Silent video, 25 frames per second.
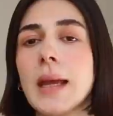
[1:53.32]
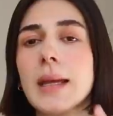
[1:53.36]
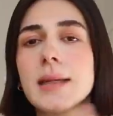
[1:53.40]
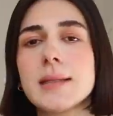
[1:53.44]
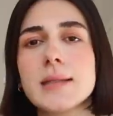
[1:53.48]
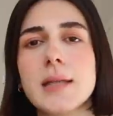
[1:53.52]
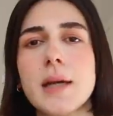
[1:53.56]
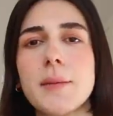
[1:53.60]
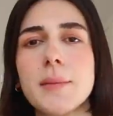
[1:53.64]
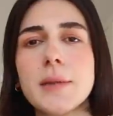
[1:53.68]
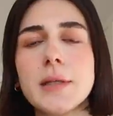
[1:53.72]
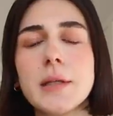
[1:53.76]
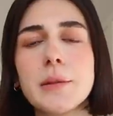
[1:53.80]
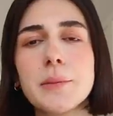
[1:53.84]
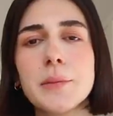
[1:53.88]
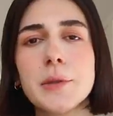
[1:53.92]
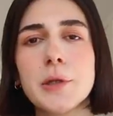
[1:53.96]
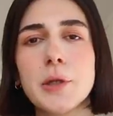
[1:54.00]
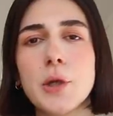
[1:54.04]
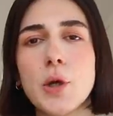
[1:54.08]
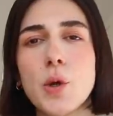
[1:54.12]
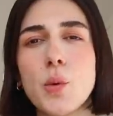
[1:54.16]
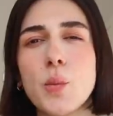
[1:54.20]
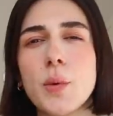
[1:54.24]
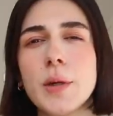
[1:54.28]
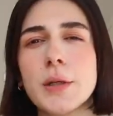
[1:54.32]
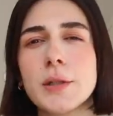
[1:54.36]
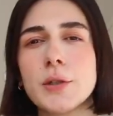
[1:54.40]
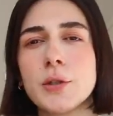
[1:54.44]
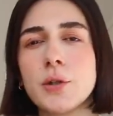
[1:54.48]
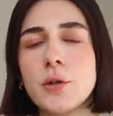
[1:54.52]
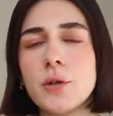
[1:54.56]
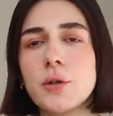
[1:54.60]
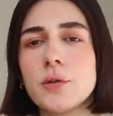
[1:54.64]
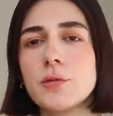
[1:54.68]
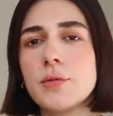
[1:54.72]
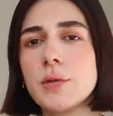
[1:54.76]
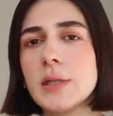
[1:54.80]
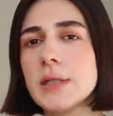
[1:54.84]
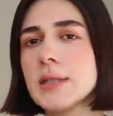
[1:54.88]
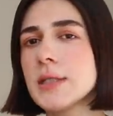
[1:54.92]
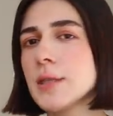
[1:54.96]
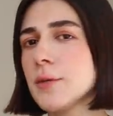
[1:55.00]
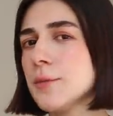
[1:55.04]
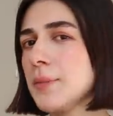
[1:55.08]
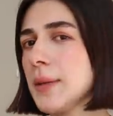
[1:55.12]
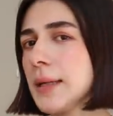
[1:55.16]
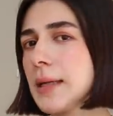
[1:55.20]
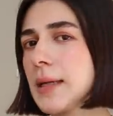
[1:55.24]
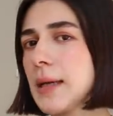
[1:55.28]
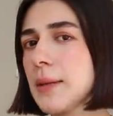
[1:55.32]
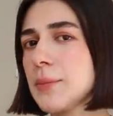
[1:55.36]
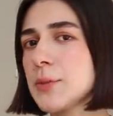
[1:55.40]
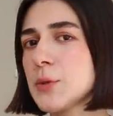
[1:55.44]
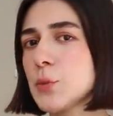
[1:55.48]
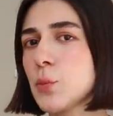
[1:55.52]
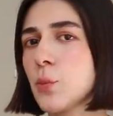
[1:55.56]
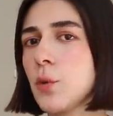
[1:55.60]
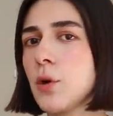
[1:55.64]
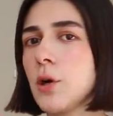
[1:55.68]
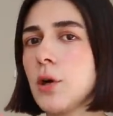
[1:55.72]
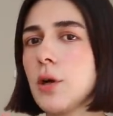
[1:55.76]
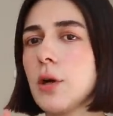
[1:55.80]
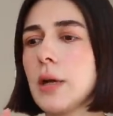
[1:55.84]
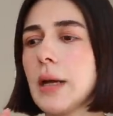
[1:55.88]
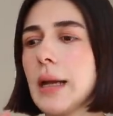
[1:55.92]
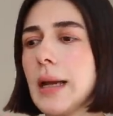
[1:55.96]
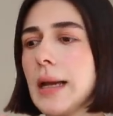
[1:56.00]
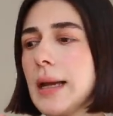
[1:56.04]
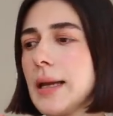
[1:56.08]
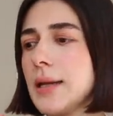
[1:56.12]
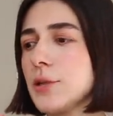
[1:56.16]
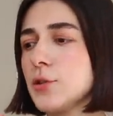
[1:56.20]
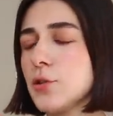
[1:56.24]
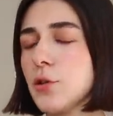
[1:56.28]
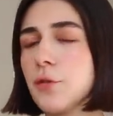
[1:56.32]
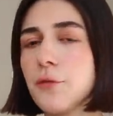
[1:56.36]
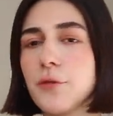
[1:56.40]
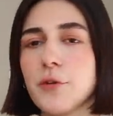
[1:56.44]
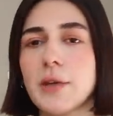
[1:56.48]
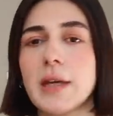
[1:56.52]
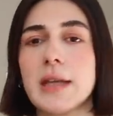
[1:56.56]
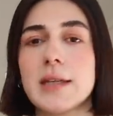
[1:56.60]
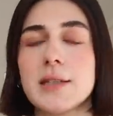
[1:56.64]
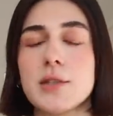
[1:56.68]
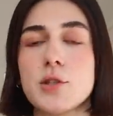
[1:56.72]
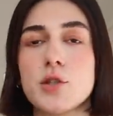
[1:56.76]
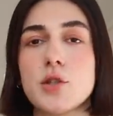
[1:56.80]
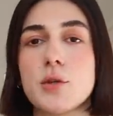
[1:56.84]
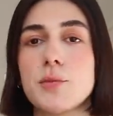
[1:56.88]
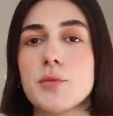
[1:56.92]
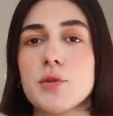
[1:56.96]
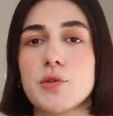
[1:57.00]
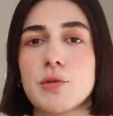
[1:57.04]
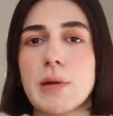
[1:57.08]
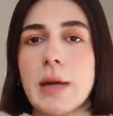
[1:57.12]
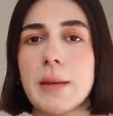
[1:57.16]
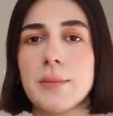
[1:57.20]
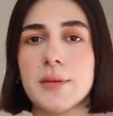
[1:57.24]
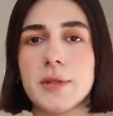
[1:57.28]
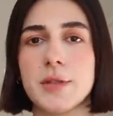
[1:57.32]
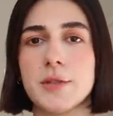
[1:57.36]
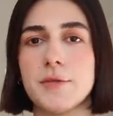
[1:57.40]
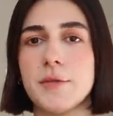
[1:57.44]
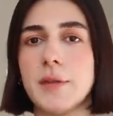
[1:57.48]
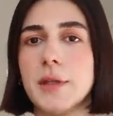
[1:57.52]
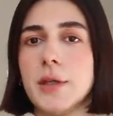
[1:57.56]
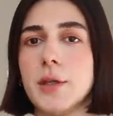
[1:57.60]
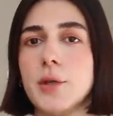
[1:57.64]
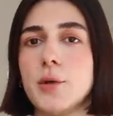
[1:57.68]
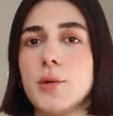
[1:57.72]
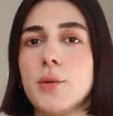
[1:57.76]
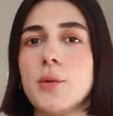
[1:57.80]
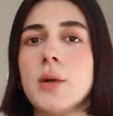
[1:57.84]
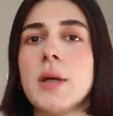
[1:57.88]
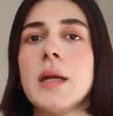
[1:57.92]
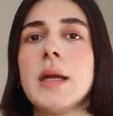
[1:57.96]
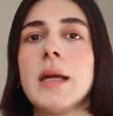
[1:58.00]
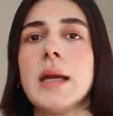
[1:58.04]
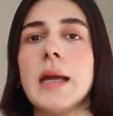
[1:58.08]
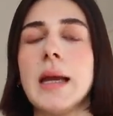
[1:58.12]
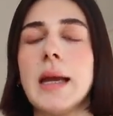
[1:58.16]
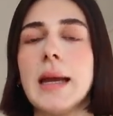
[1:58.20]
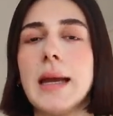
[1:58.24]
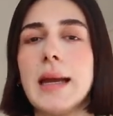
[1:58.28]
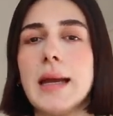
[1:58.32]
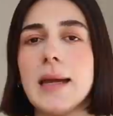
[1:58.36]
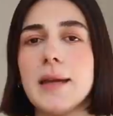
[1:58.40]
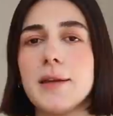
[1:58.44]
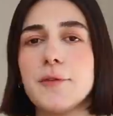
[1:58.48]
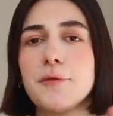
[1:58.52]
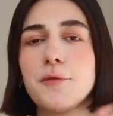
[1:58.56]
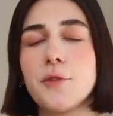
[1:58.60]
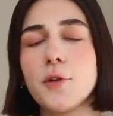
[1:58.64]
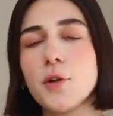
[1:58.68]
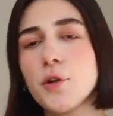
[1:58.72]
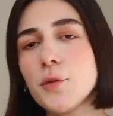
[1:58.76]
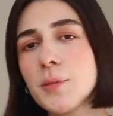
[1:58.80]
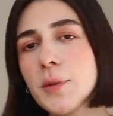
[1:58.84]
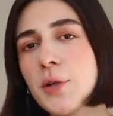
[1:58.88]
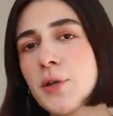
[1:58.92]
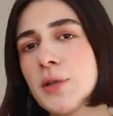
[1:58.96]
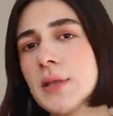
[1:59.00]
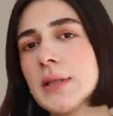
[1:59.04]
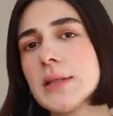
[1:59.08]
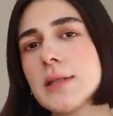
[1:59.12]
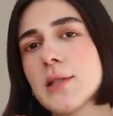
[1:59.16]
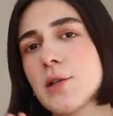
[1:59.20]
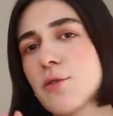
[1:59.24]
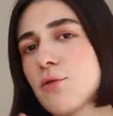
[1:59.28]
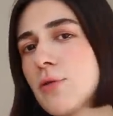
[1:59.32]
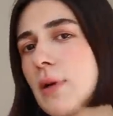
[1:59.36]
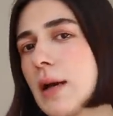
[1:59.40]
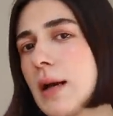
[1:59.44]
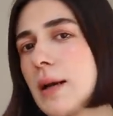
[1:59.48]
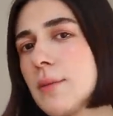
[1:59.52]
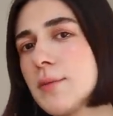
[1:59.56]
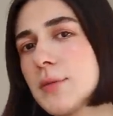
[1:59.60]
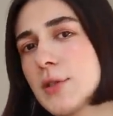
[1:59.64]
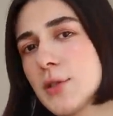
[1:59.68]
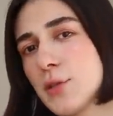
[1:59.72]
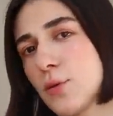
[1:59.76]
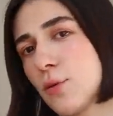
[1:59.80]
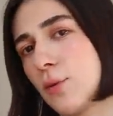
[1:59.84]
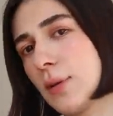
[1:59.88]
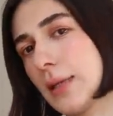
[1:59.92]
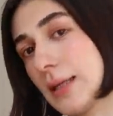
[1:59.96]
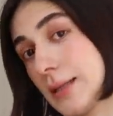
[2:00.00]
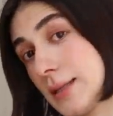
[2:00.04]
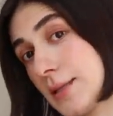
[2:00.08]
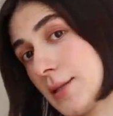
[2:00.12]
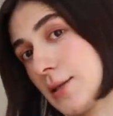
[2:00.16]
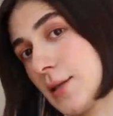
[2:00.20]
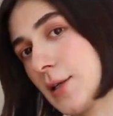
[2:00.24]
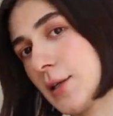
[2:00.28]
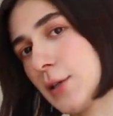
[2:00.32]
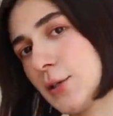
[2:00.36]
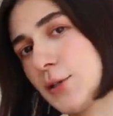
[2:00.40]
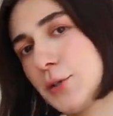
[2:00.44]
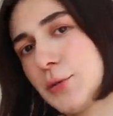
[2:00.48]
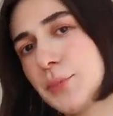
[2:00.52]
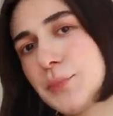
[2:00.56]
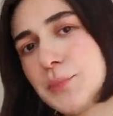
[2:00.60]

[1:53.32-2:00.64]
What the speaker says: And tell me down below what your recent pickups were, and don't forget to subscribe to this video and follow me on Instagram. So let's start.